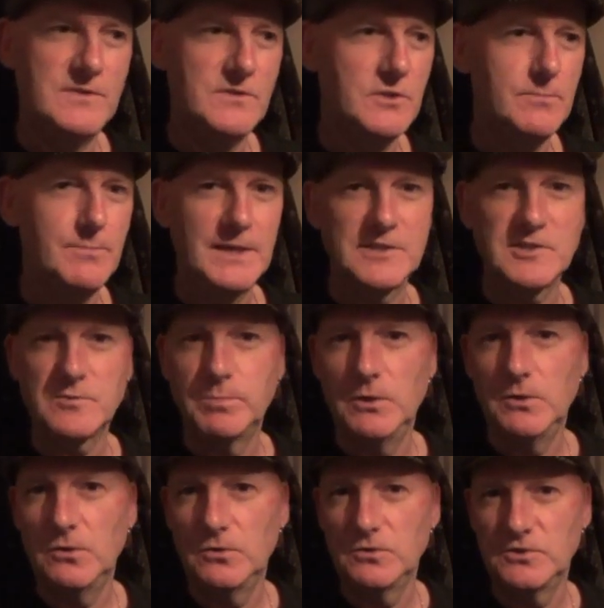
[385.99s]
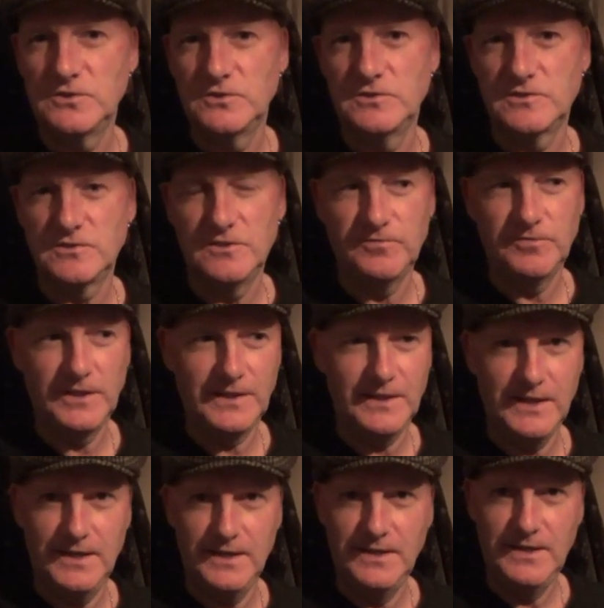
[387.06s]
these urban explorers and stuff
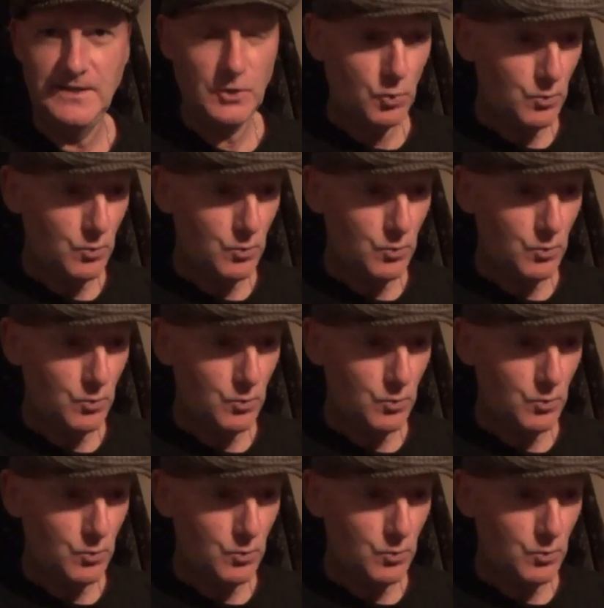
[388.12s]
like that.